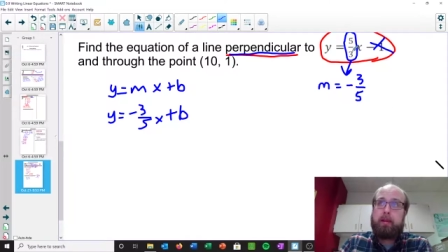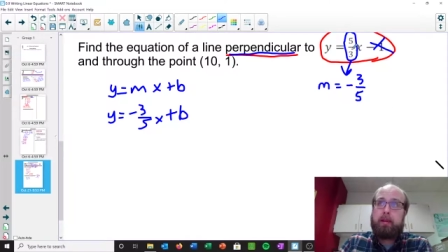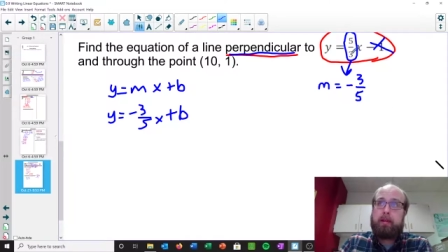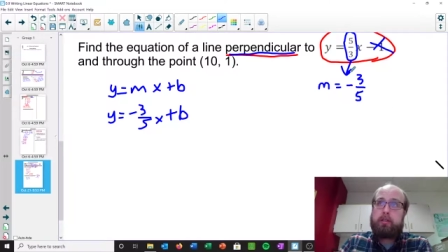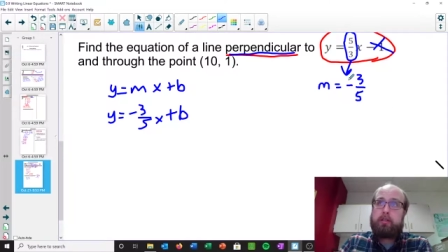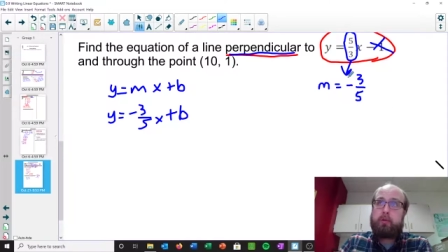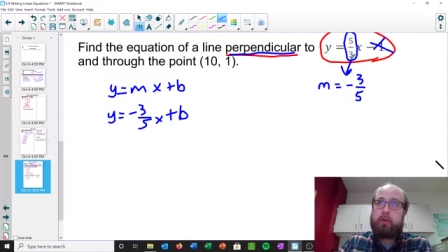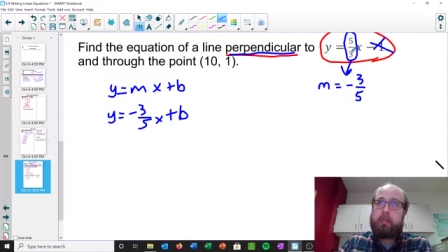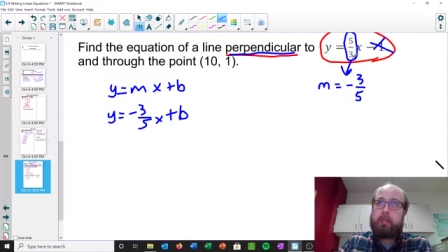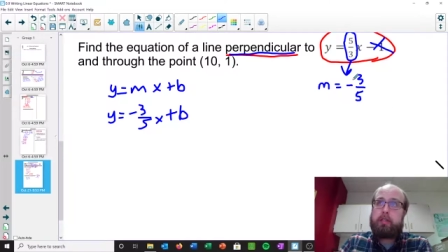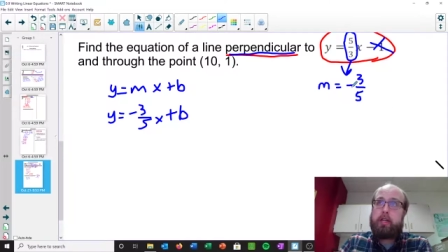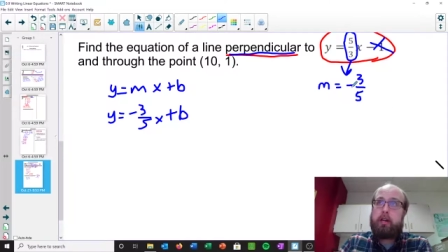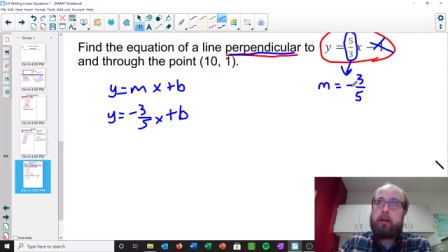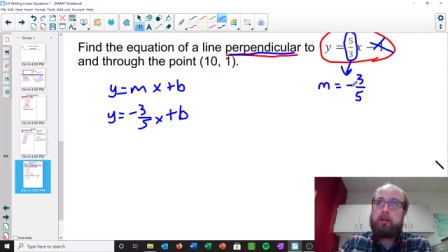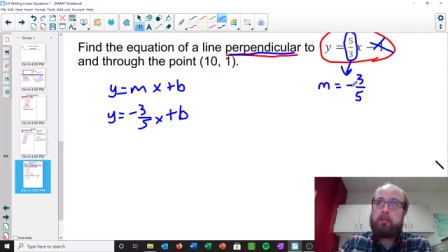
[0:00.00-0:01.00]
So we just
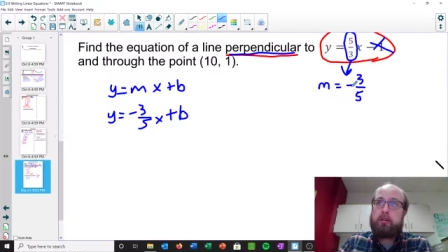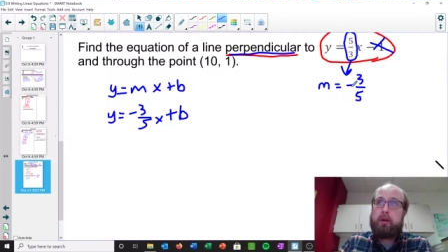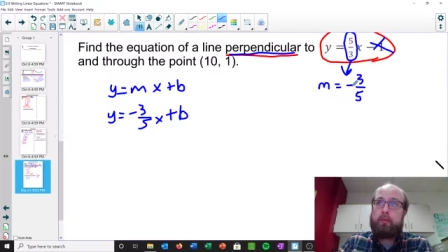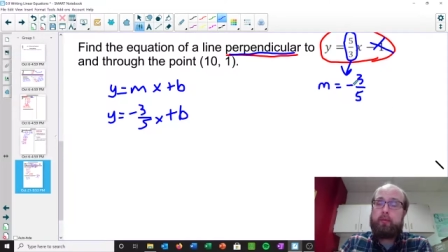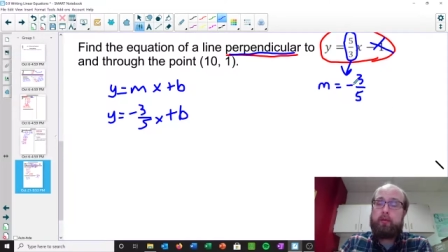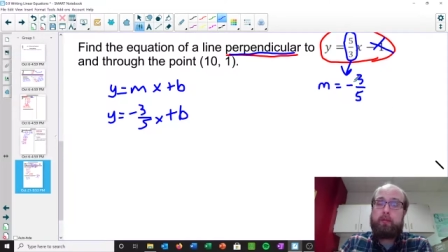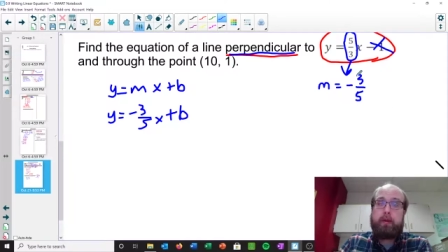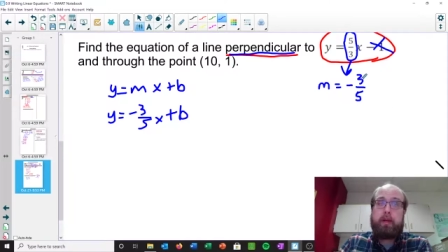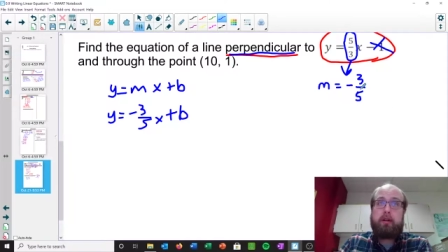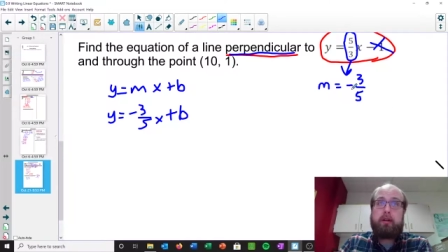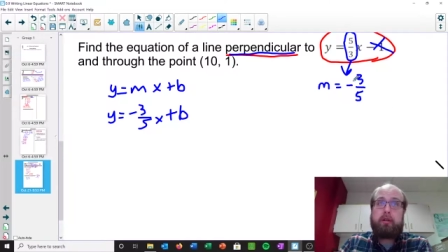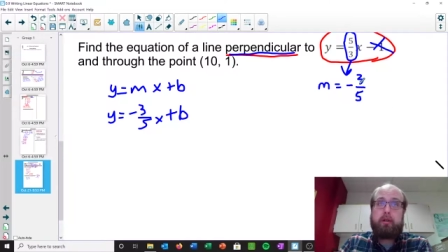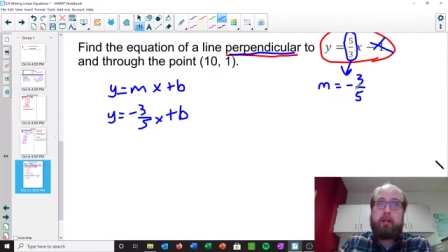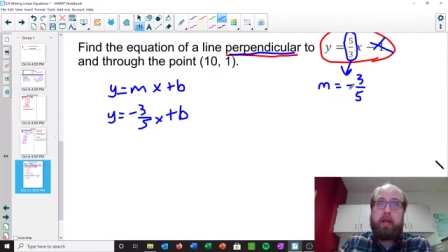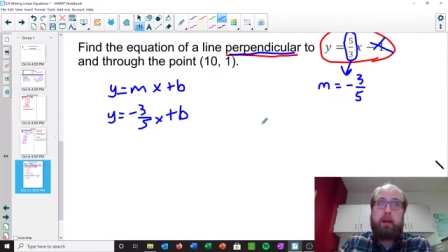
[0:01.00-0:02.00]
take our slope from here,
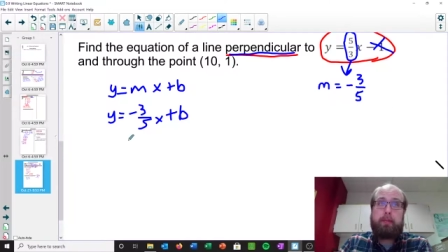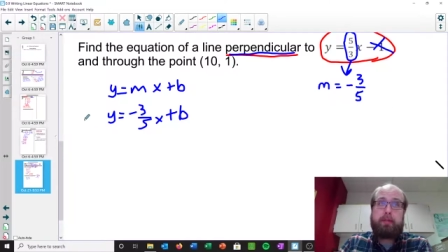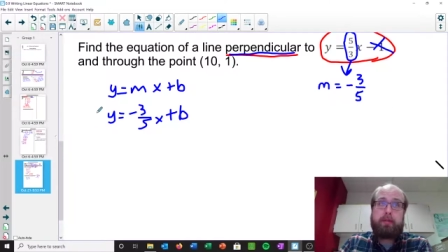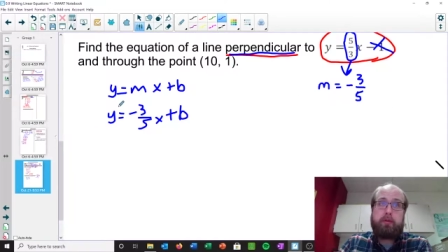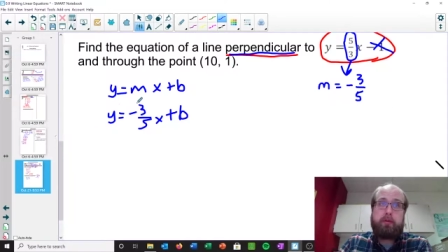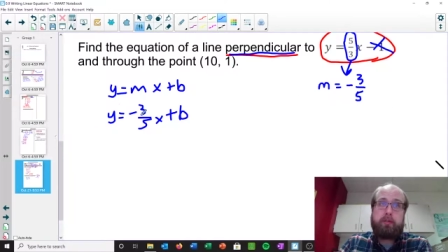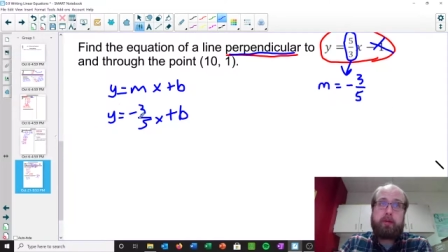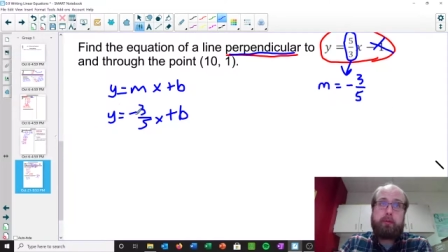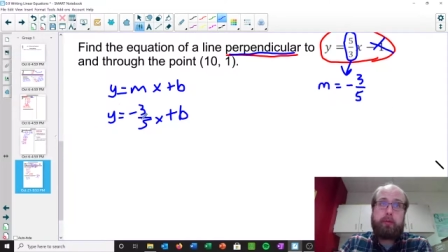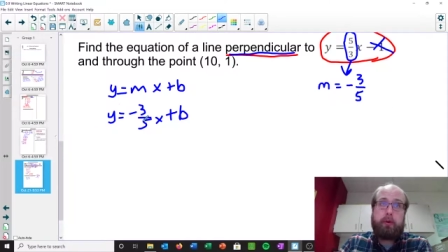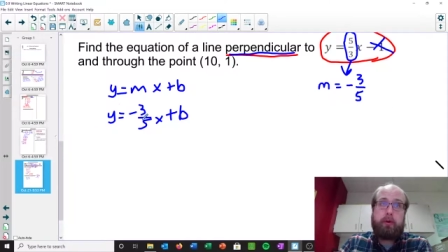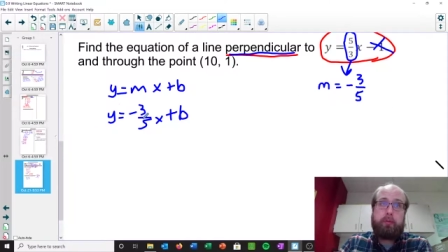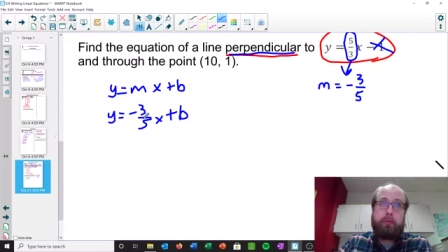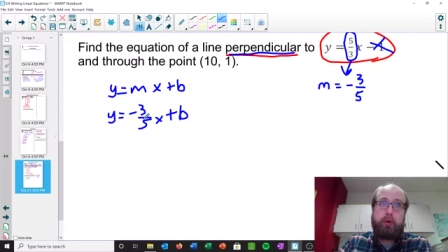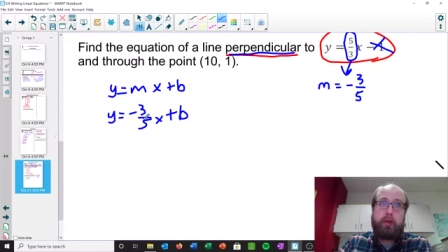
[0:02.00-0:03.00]
do the opposite
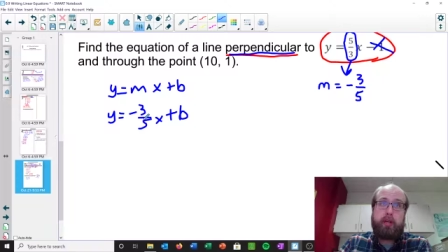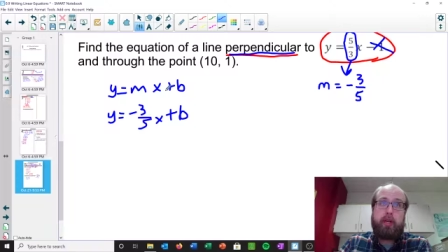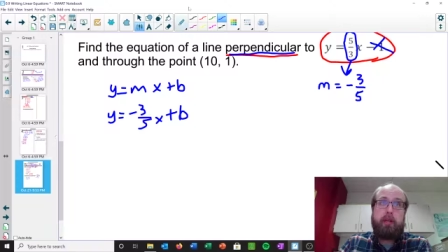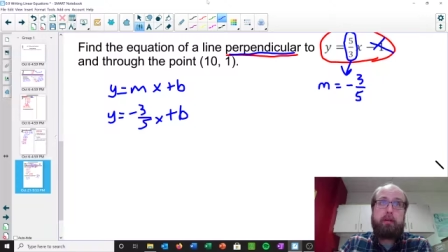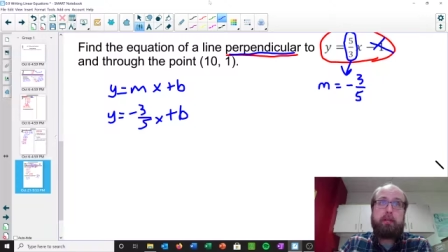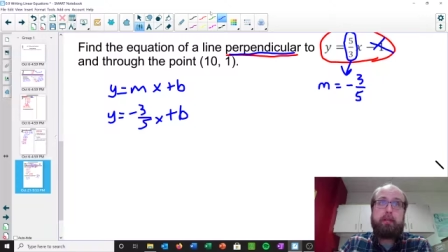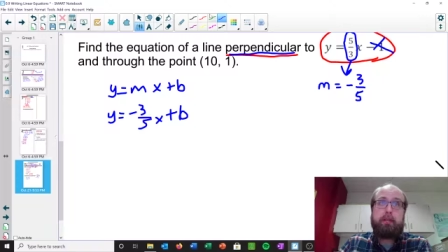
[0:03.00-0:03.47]
reciprocal, put it in,